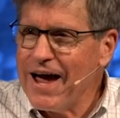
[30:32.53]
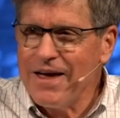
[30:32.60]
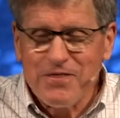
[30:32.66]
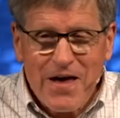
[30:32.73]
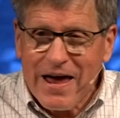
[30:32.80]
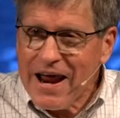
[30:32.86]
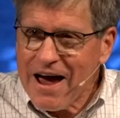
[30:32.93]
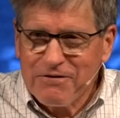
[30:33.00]

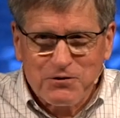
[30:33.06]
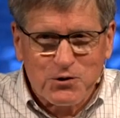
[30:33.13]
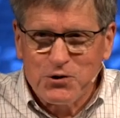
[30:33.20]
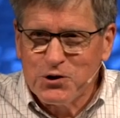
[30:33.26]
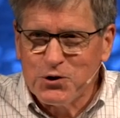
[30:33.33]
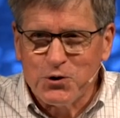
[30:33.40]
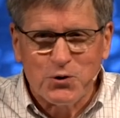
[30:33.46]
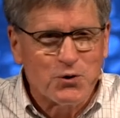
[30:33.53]
And that
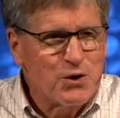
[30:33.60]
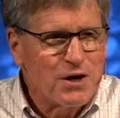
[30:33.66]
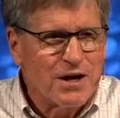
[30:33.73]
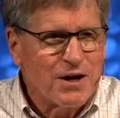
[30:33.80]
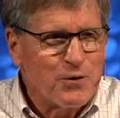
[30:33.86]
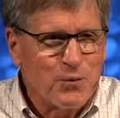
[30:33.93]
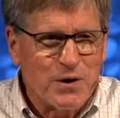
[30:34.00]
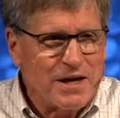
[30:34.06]
afternoon,
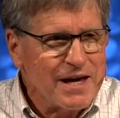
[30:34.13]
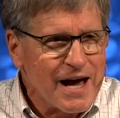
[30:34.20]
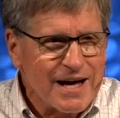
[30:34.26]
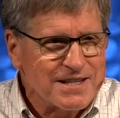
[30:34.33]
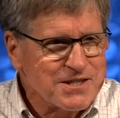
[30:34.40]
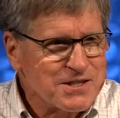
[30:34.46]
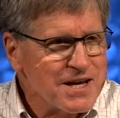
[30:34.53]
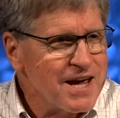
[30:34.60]
when he
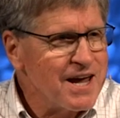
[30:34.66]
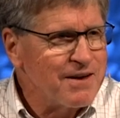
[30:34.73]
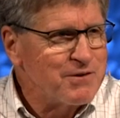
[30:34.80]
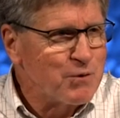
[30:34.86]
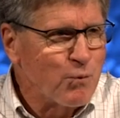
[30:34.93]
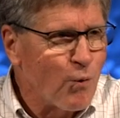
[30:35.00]
got saved